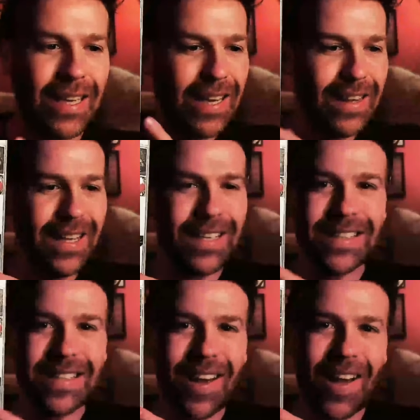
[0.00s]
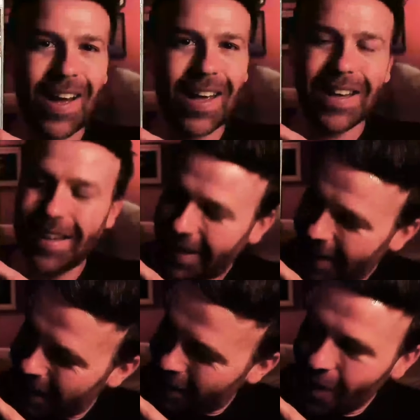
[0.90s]
This guy,
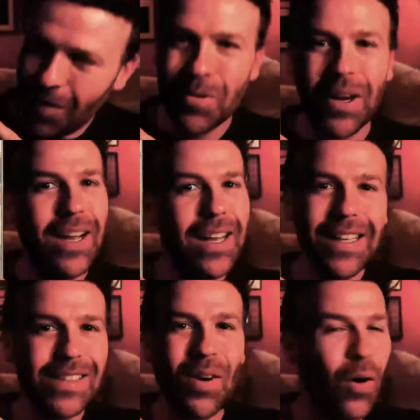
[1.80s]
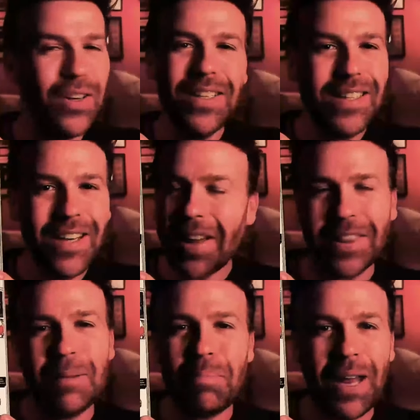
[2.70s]
hello, he's got nothing
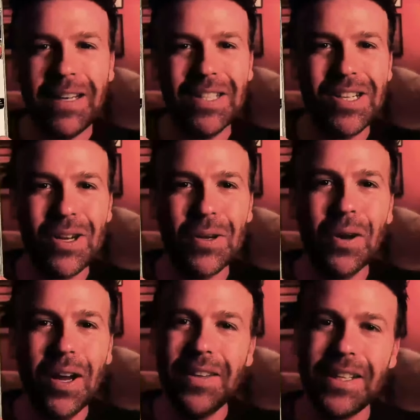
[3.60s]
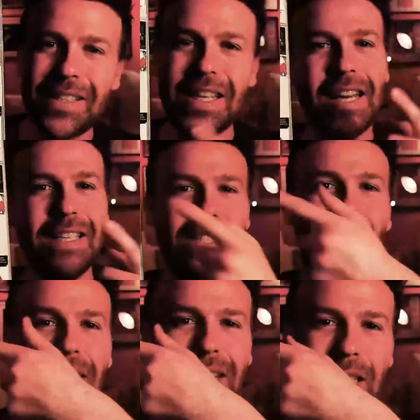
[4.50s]
better to do than sit inside
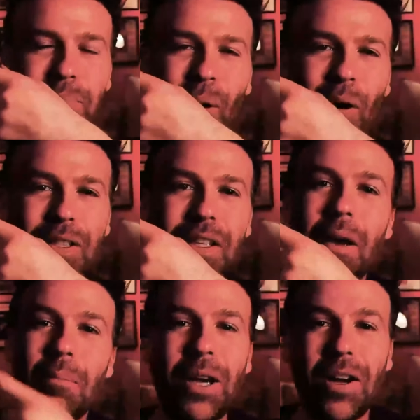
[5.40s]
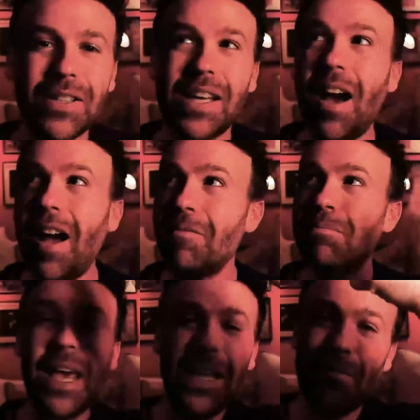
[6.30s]
this box because I've
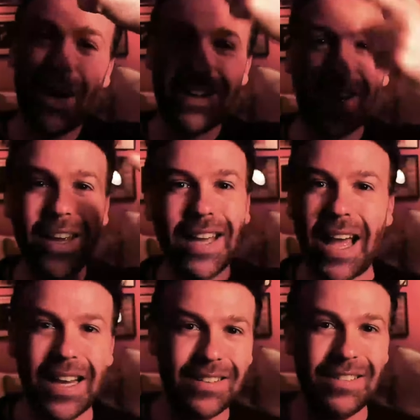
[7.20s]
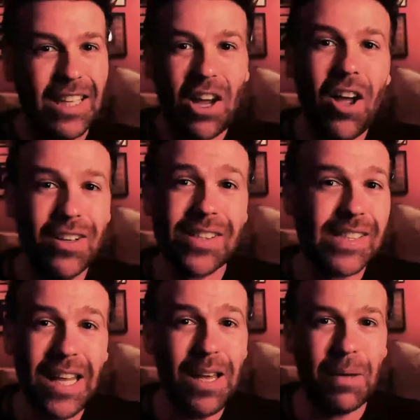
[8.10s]
made my knight and you can't
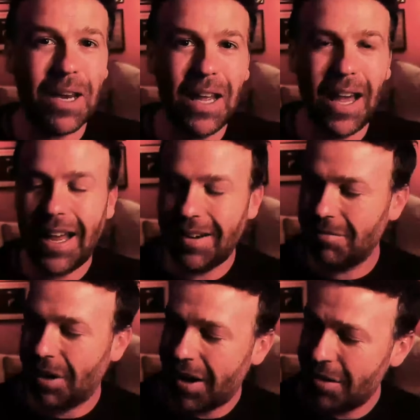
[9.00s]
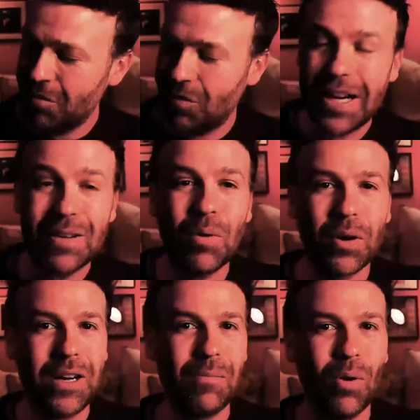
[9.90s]
see him in it, and I don't really want
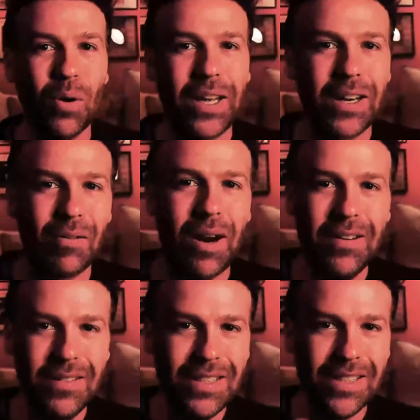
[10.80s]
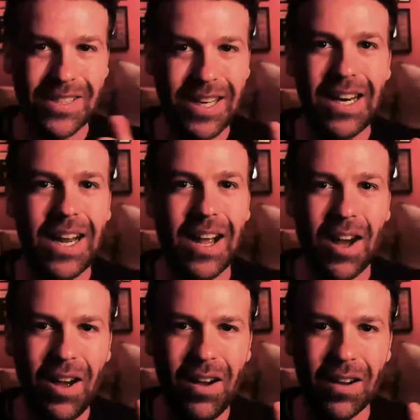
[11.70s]
him walking around. He's just gonna get
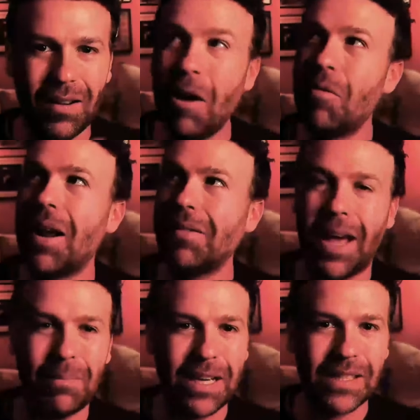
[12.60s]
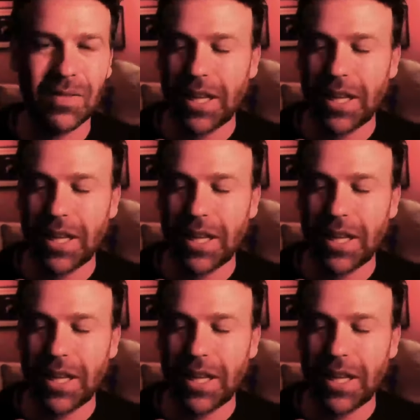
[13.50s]
hurt around that massive thing,